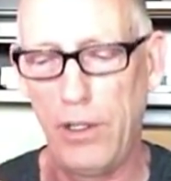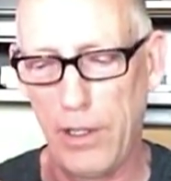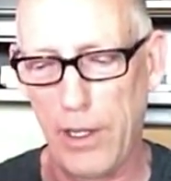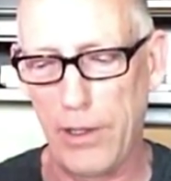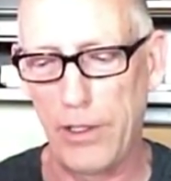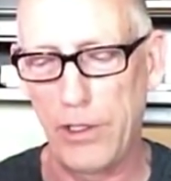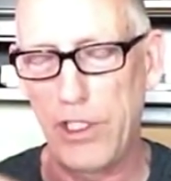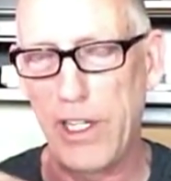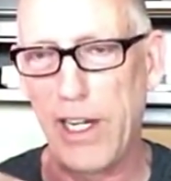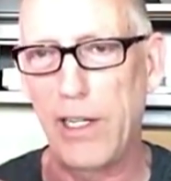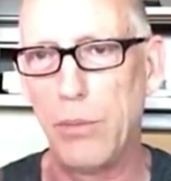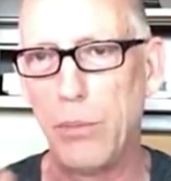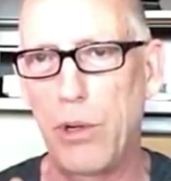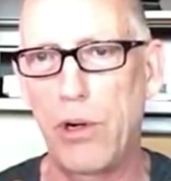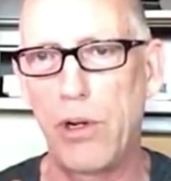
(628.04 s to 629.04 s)
the
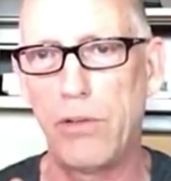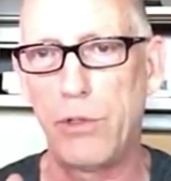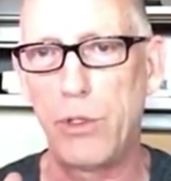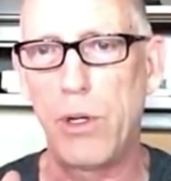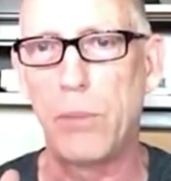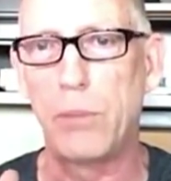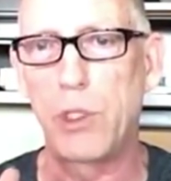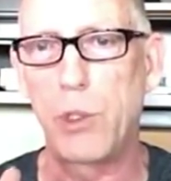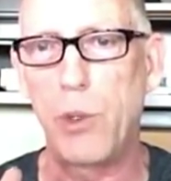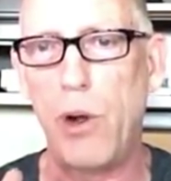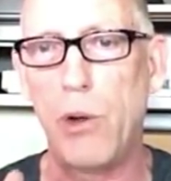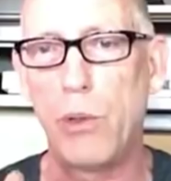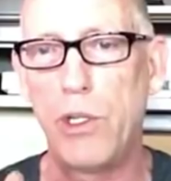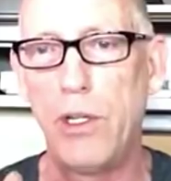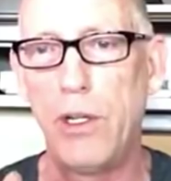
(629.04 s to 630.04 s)
second part of Trump's
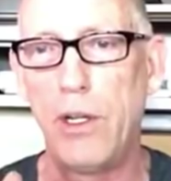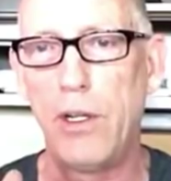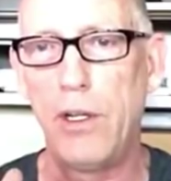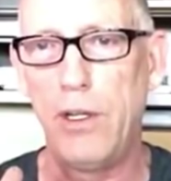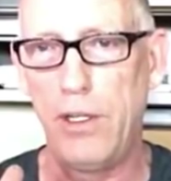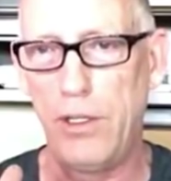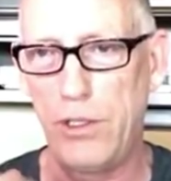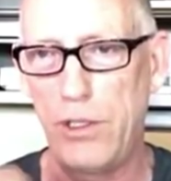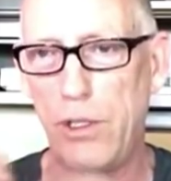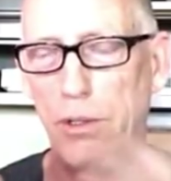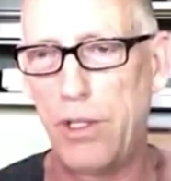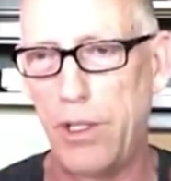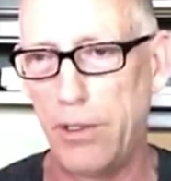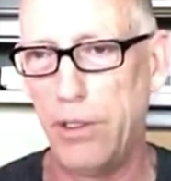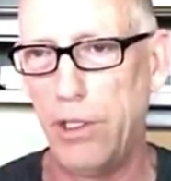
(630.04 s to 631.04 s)
quote, so
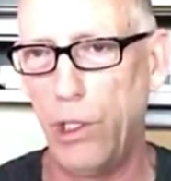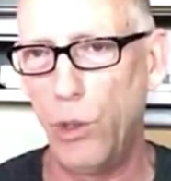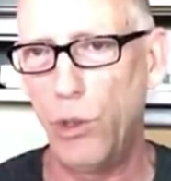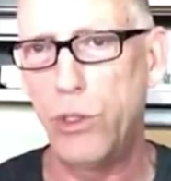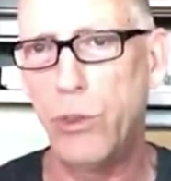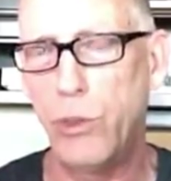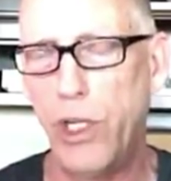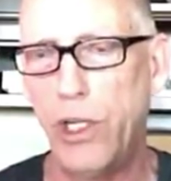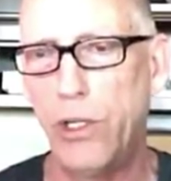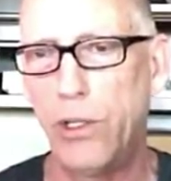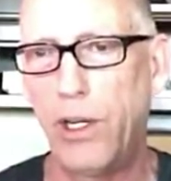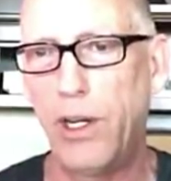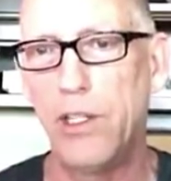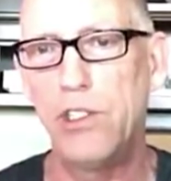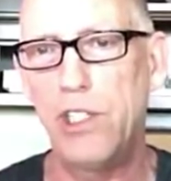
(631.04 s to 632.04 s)
that you, the
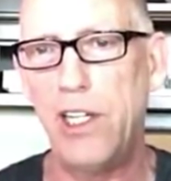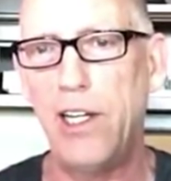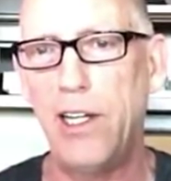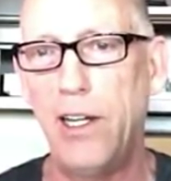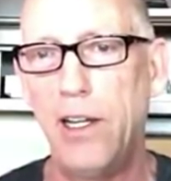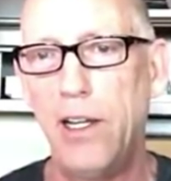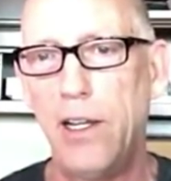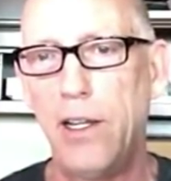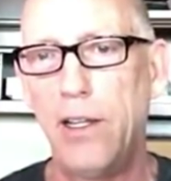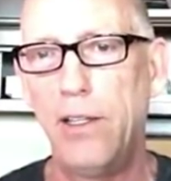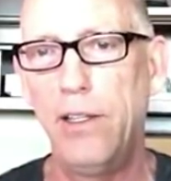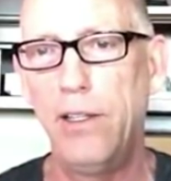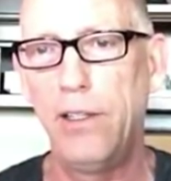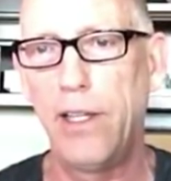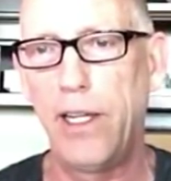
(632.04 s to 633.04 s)
reader, can see
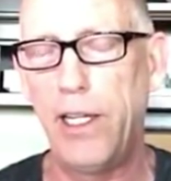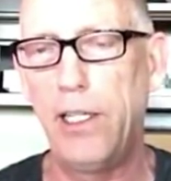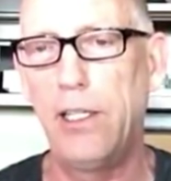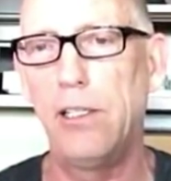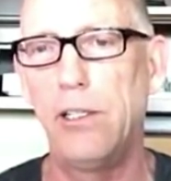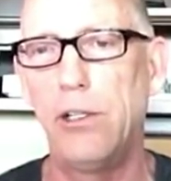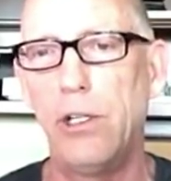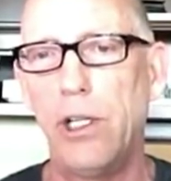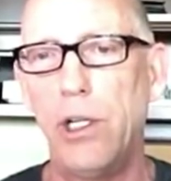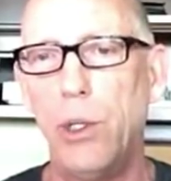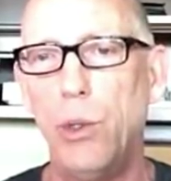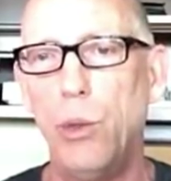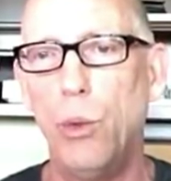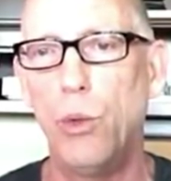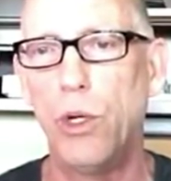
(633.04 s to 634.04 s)
that he
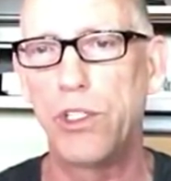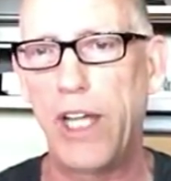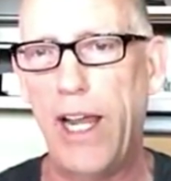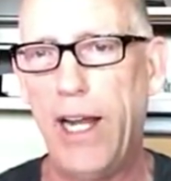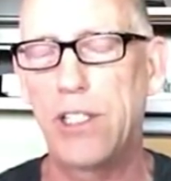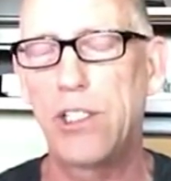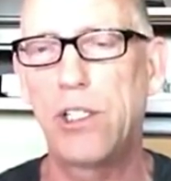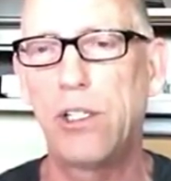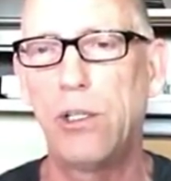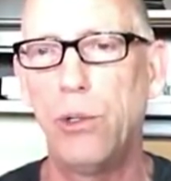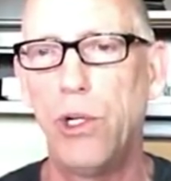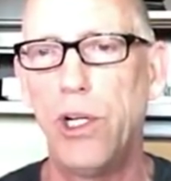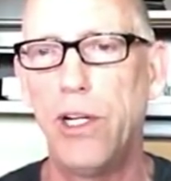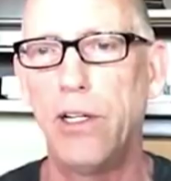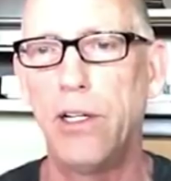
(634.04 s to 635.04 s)
clearly was
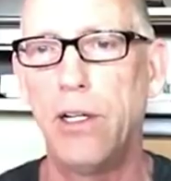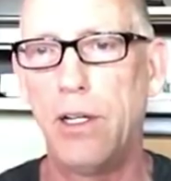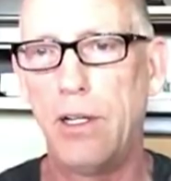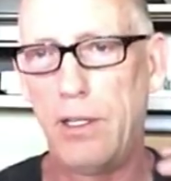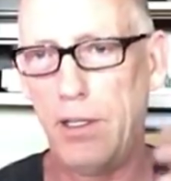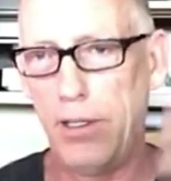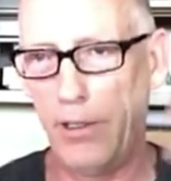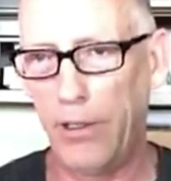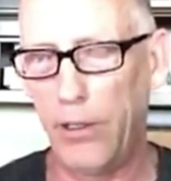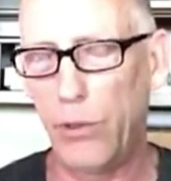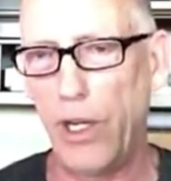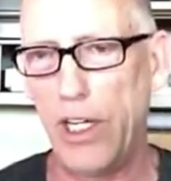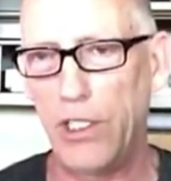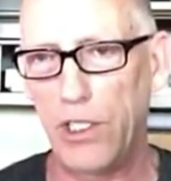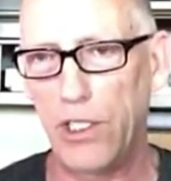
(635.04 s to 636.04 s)
excluding the
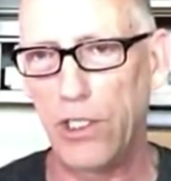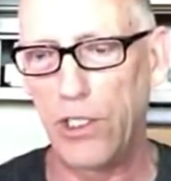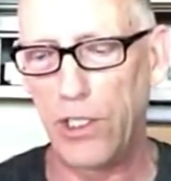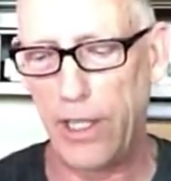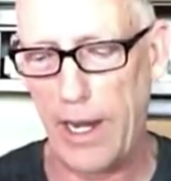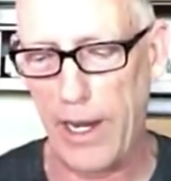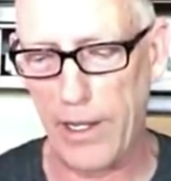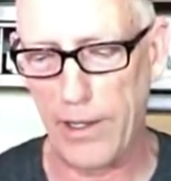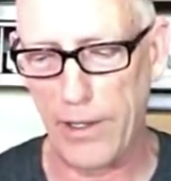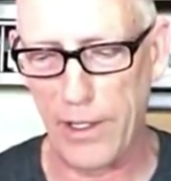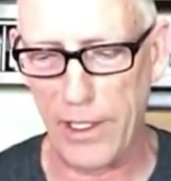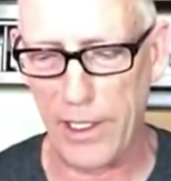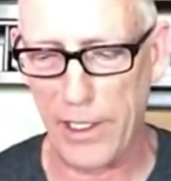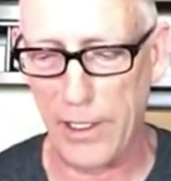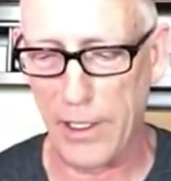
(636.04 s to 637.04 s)
racists and
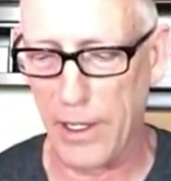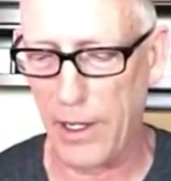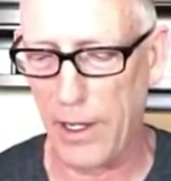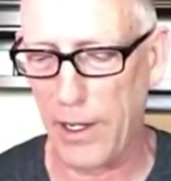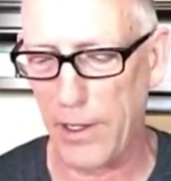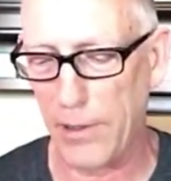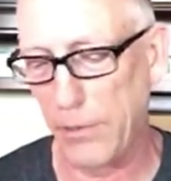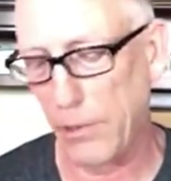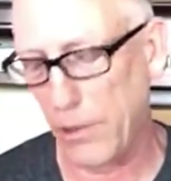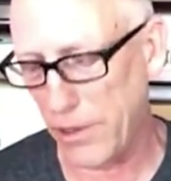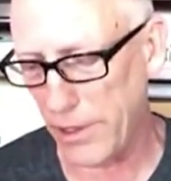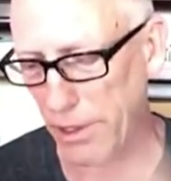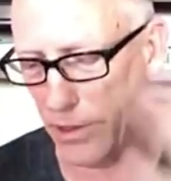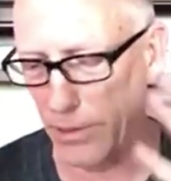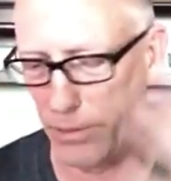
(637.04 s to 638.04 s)

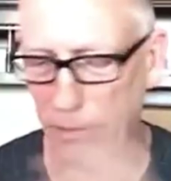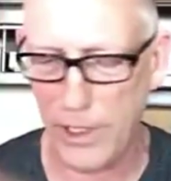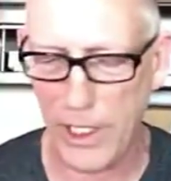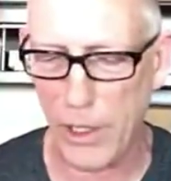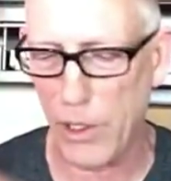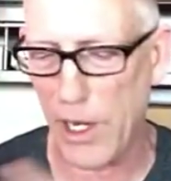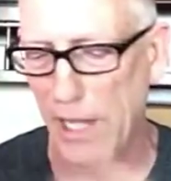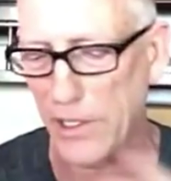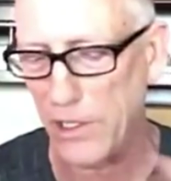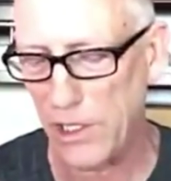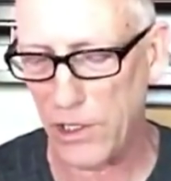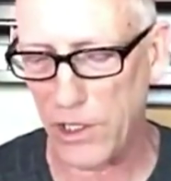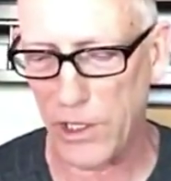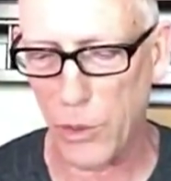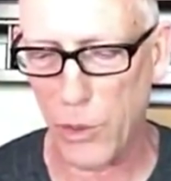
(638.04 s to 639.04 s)
the
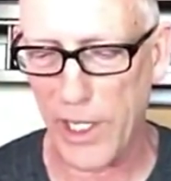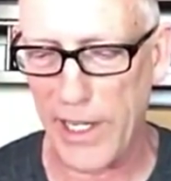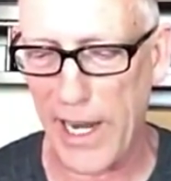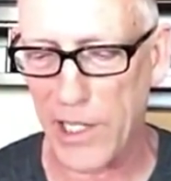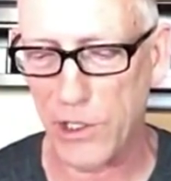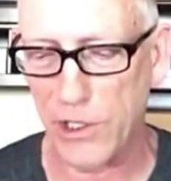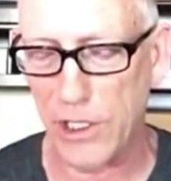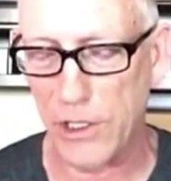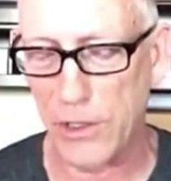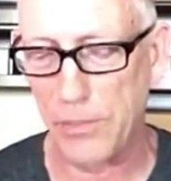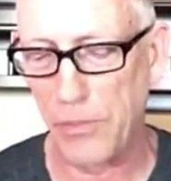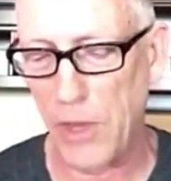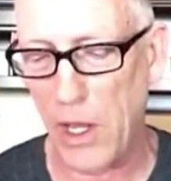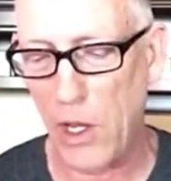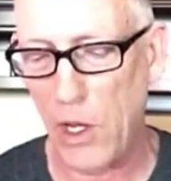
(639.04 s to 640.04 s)
neo-Nazis and the white nationalists.
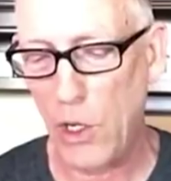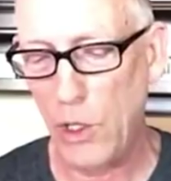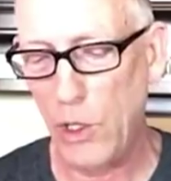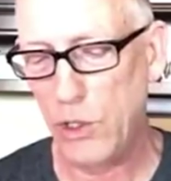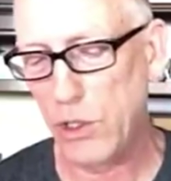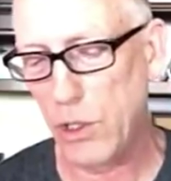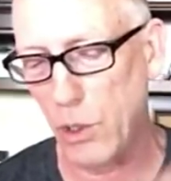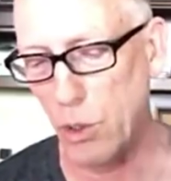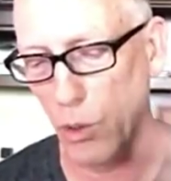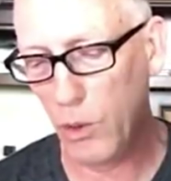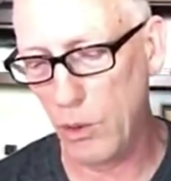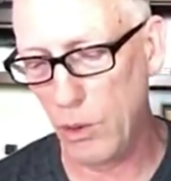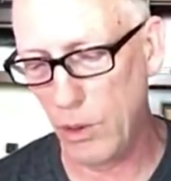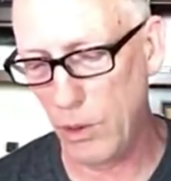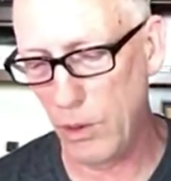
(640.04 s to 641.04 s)

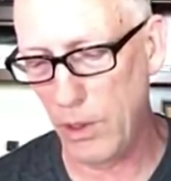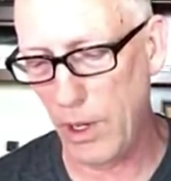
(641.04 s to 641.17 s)
So